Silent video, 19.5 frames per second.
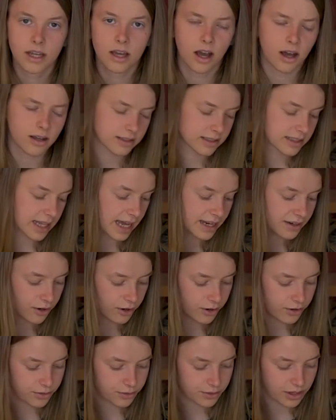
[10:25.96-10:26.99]
On a side
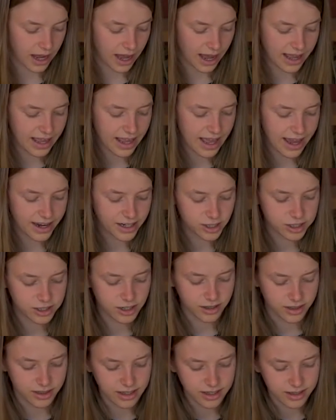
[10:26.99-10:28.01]
note, I
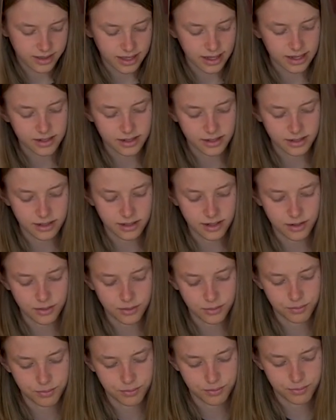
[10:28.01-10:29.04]
actually think that,
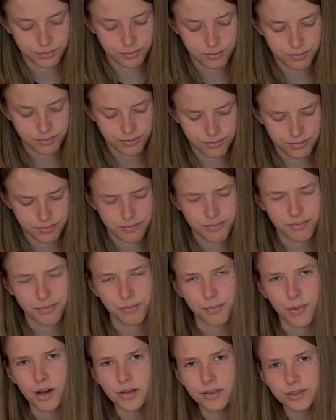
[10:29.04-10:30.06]

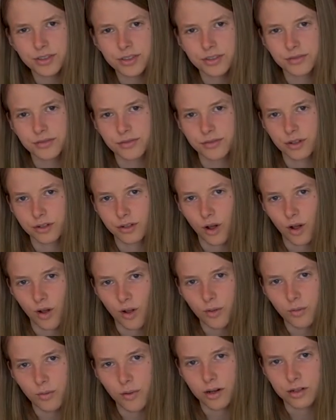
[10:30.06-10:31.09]
most, if not
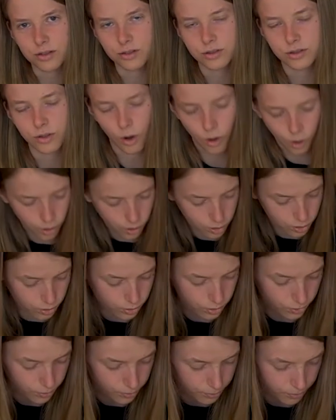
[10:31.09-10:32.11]
almost
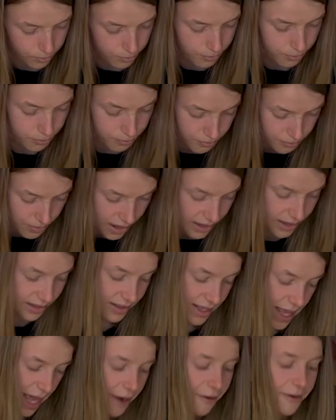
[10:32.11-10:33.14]
all main
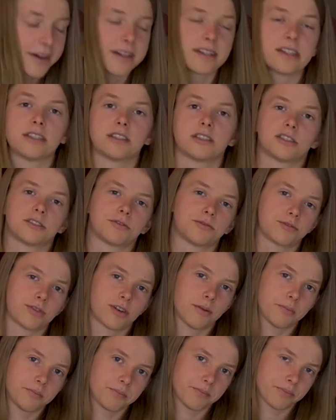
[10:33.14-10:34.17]
characters
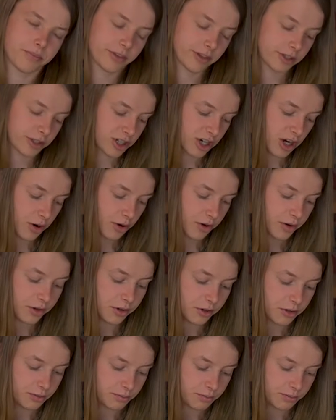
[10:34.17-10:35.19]
from the show
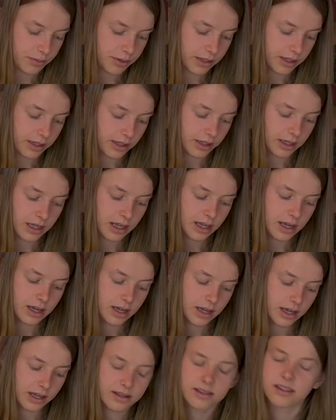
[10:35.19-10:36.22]
could be
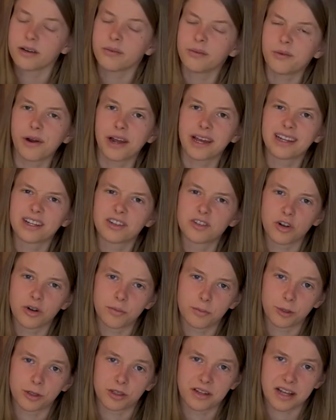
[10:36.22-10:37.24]
in some way
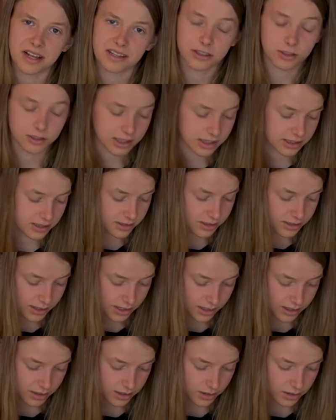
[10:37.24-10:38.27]
interpreted as
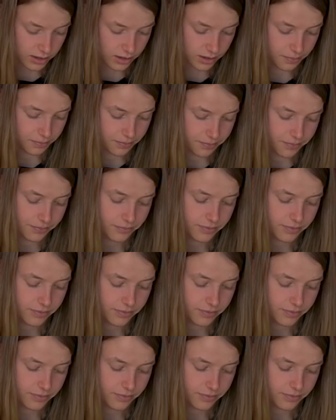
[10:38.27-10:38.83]
autistic, and